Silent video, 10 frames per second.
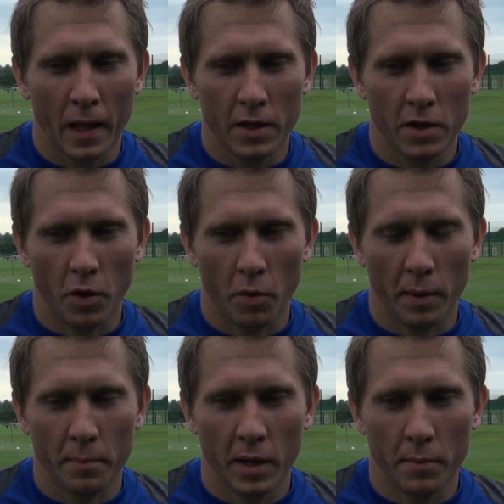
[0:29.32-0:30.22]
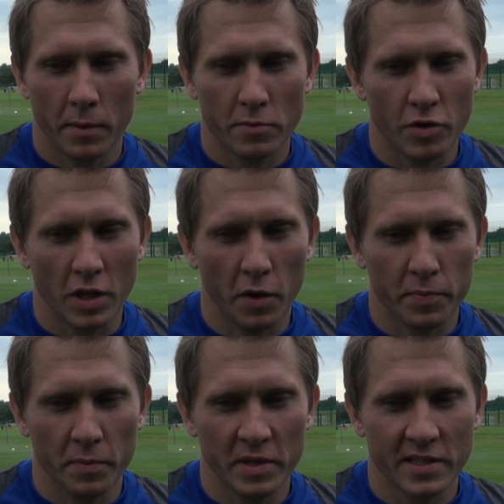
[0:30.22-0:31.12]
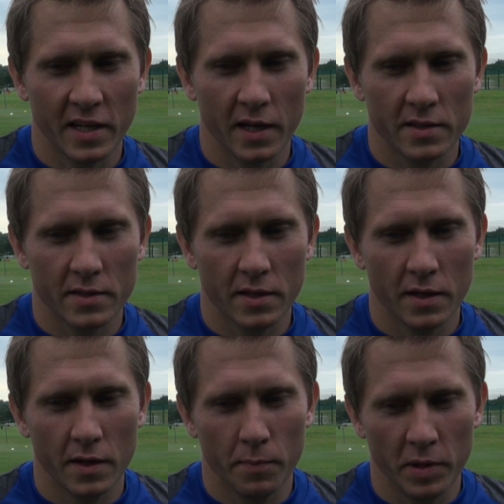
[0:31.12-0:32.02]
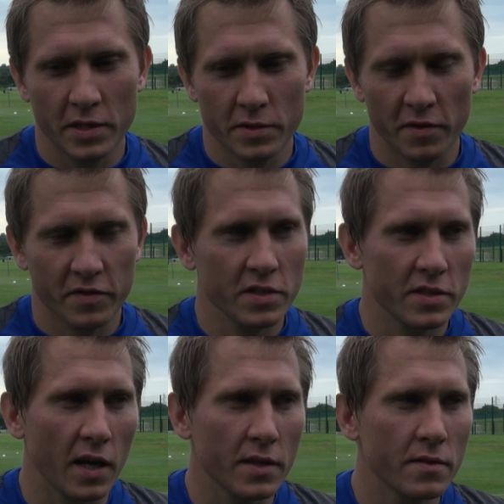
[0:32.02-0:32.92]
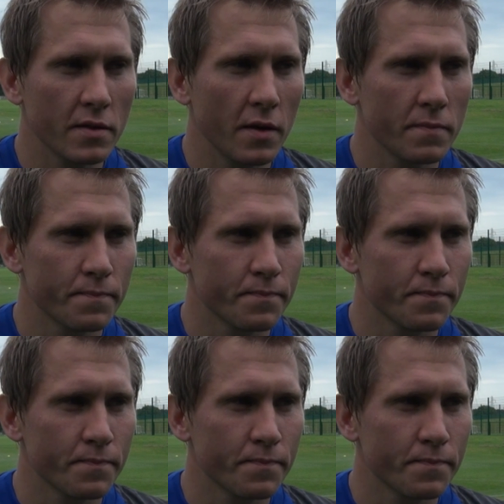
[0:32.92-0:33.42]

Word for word: you know, I'm really optimistic and pleased with this sign. Yeah.